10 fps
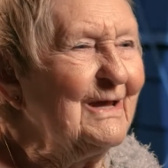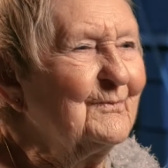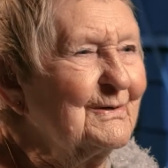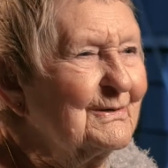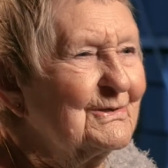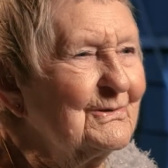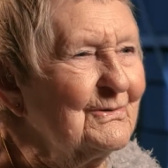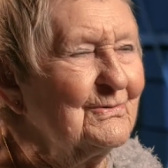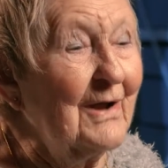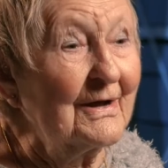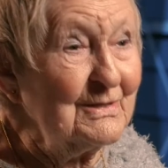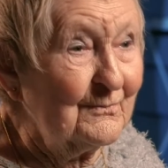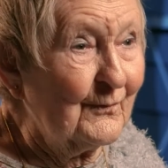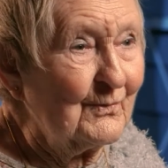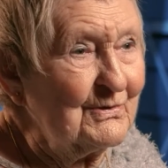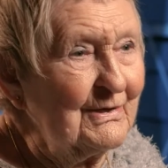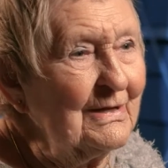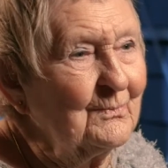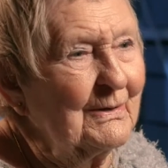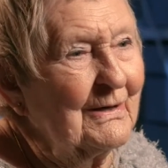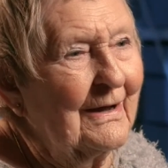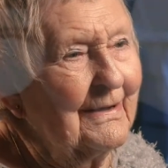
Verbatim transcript: even to 1948 when